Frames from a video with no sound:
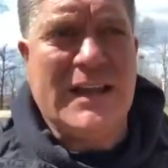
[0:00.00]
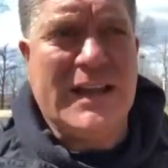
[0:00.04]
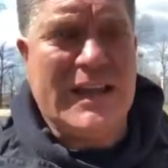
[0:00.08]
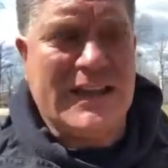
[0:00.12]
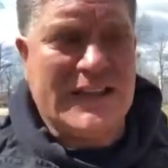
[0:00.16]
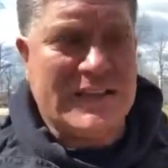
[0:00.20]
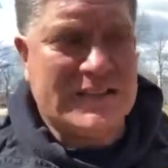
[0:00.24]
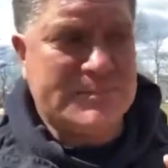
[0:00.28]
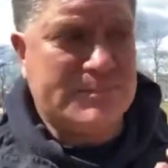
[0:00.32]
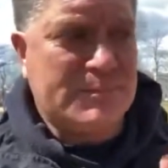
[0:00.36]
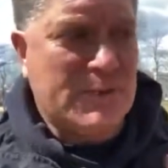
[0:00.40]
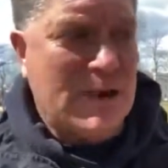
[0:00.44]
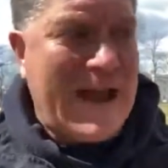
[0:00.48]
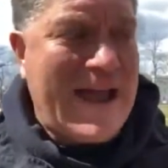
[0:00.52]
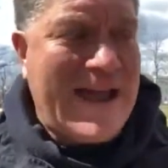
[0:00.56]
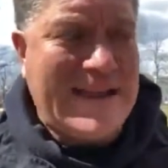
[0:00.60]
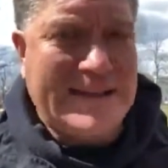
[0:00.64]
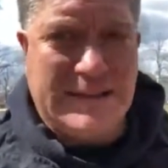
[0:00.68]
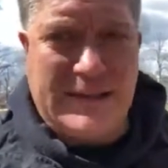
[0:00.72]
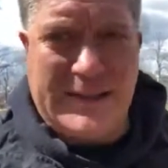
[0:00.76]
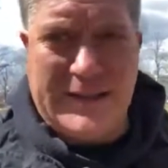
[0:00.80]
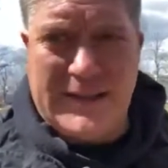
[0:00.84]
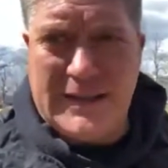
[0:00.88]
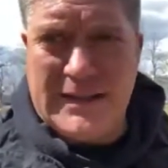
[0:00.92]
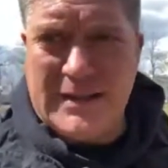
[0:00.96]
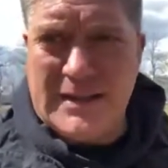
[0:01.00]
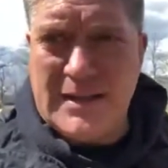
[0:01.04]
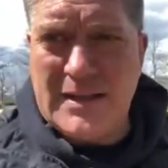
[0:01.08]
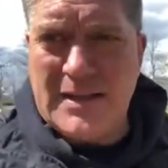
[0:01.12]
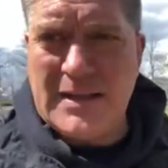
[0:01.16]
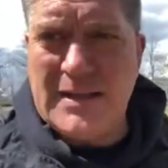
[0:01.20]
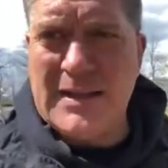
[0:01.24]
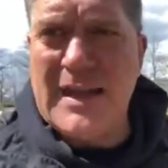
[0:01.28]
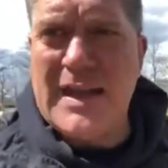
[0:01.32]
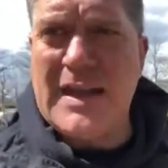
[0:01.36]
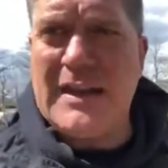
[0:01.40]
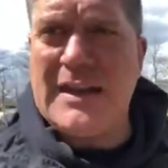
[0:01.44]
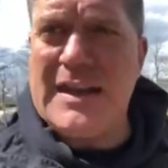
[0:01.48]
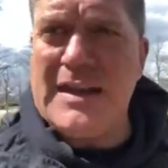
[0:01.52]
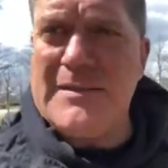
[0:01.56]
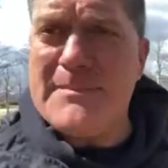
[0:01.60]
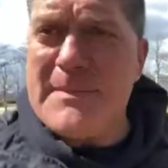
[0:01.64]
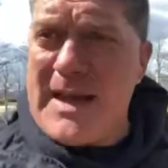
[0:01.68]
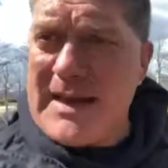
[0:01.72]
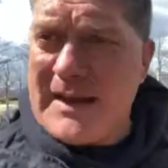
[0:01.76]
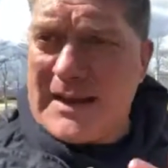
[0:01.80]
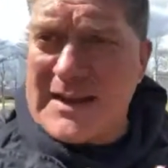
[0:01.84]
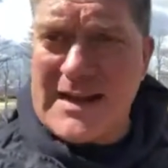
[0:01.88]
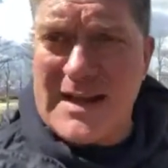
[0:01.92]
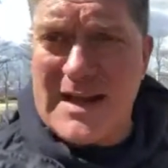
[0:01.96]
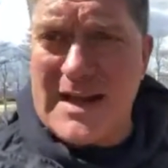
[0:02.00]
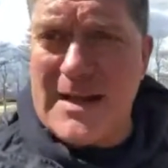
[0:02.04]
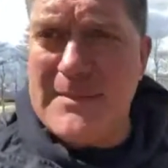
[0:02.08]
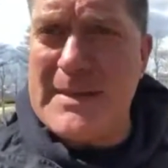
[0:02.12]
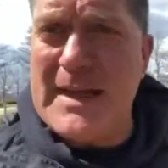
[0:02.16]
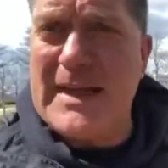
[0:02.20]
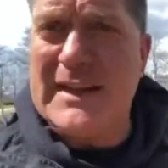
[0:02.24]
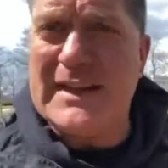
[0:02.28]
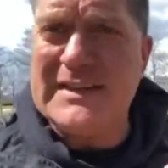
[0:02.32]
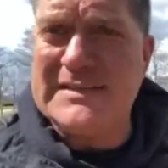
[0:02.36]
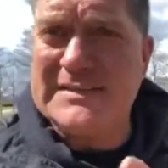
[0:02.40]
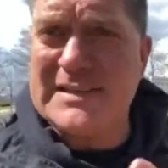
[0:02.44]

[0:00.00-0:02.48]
is Bradley, and he made a comment.